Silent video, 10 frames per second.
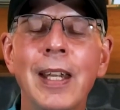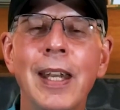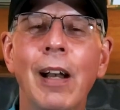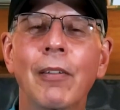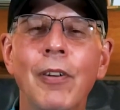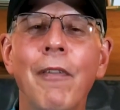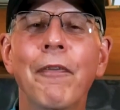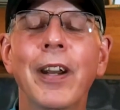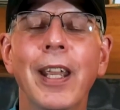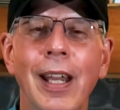Now
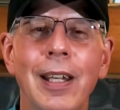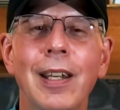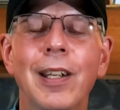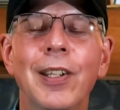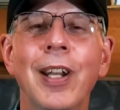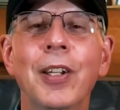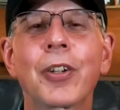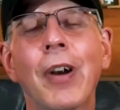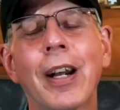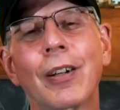don't forget, Scent
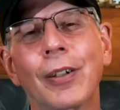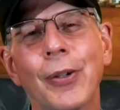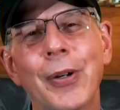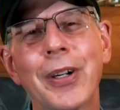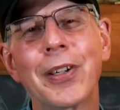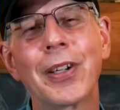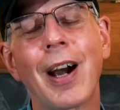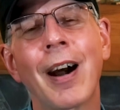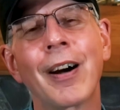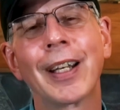Striker lures
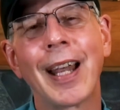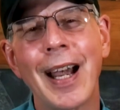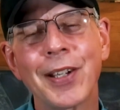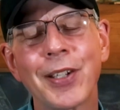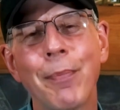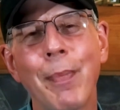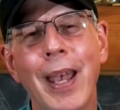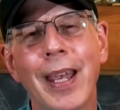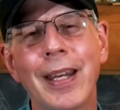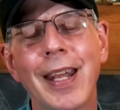are Alaska
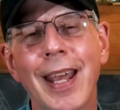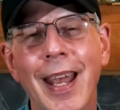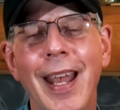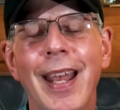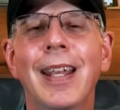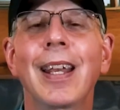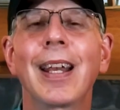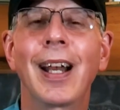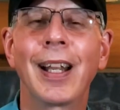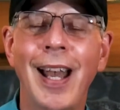made,
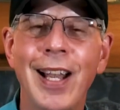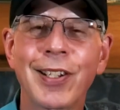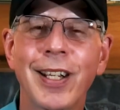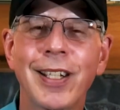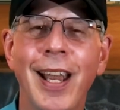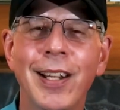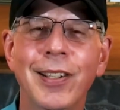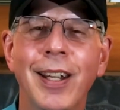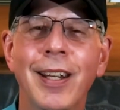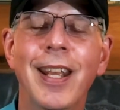Alaska
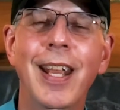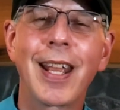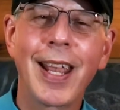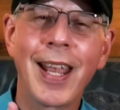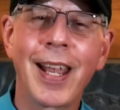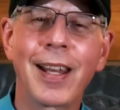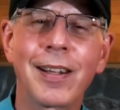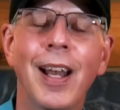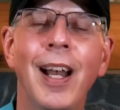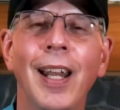tested,
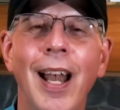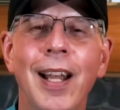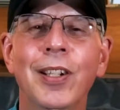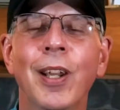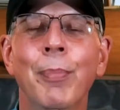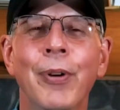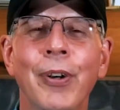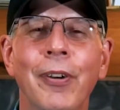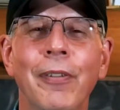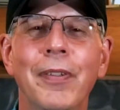and Alaska
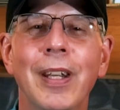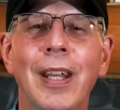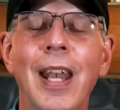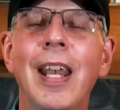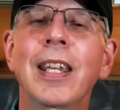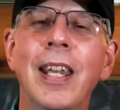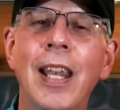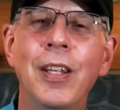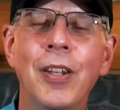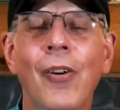approved.
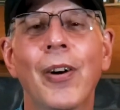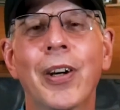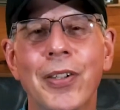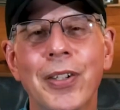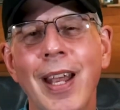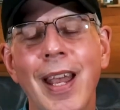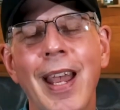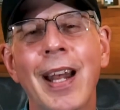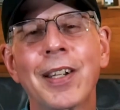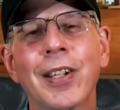Get yours
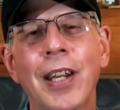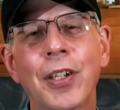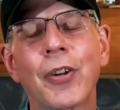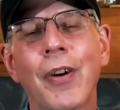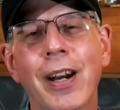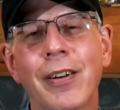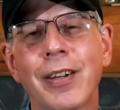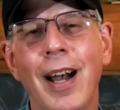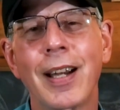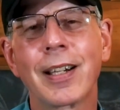at
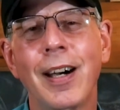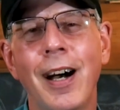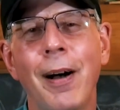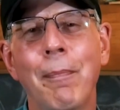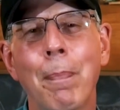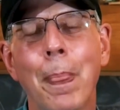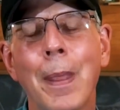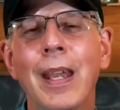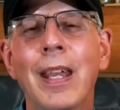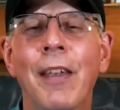scentstriker.com.
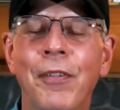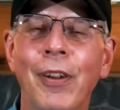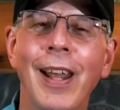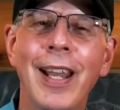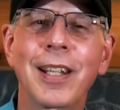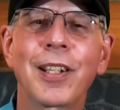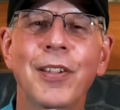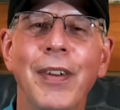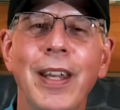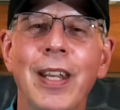If you like
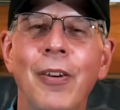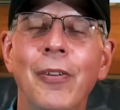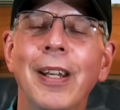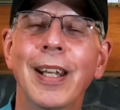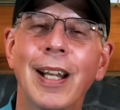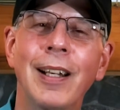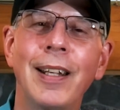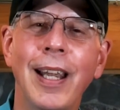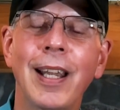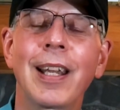this video,
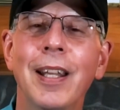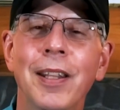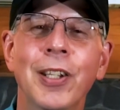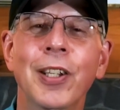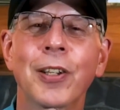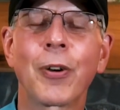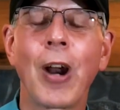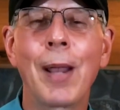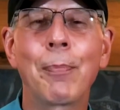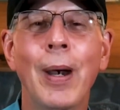click the
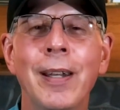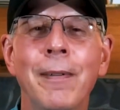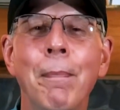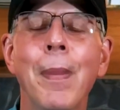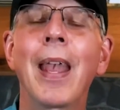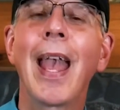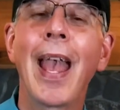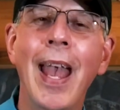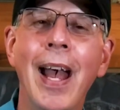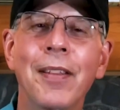subscribe button
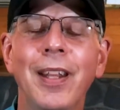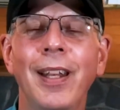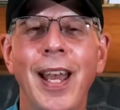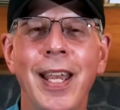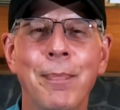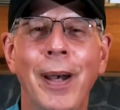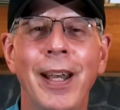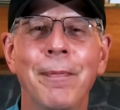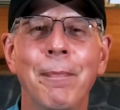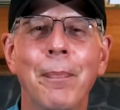and the like
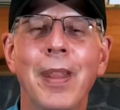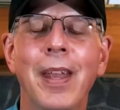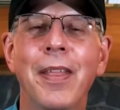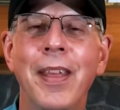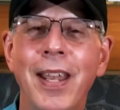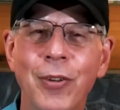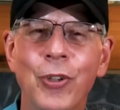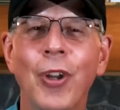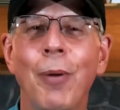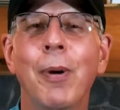button. Thank you
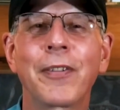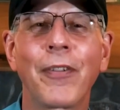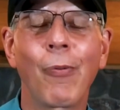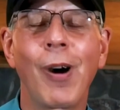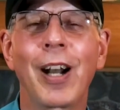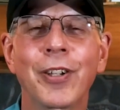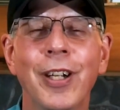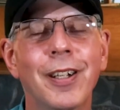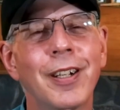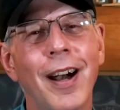so much for watching.